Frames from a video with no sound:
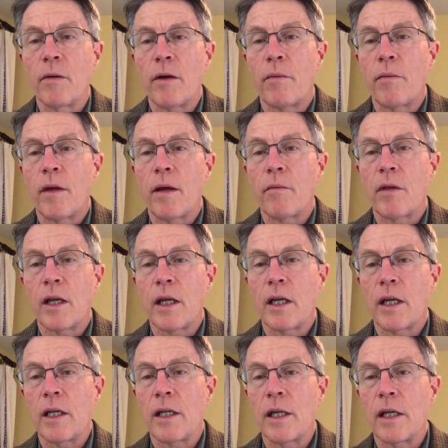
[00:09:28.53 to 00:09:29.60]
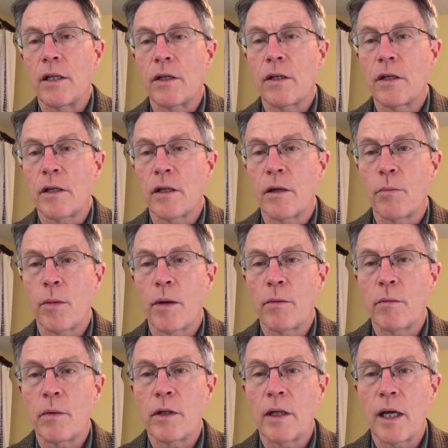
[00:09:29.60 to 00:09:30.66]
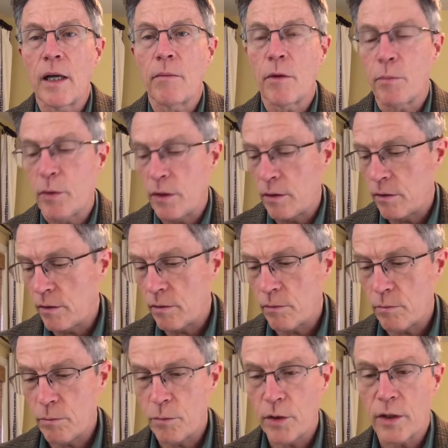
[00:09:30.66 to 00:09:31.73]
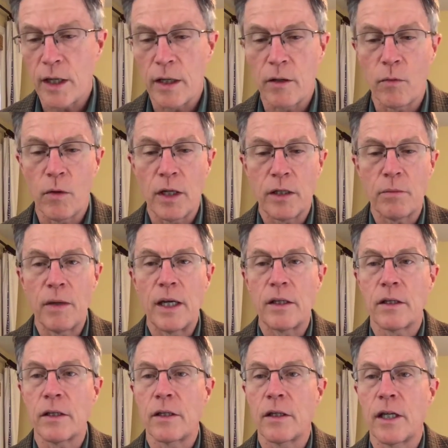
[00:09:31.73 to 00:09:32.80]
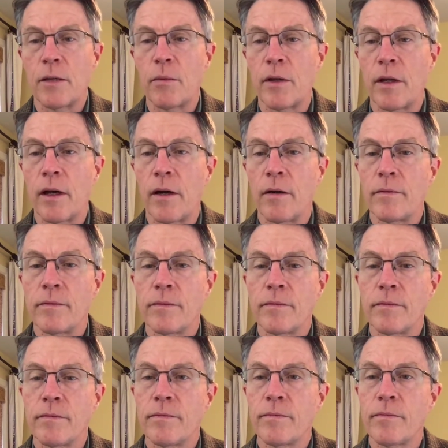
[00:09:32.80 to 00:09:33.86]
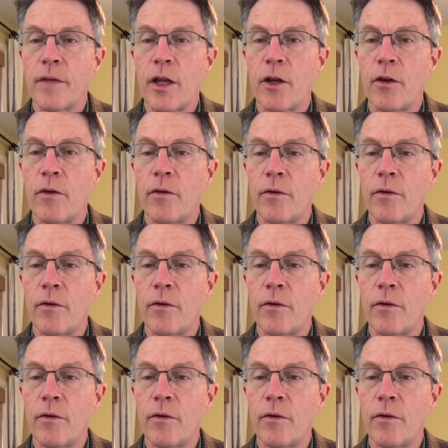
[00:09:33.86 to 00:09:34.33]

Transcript: I, am thinking it's uh, probably time to put, put that in the wastebasket and keep it there. Thank you.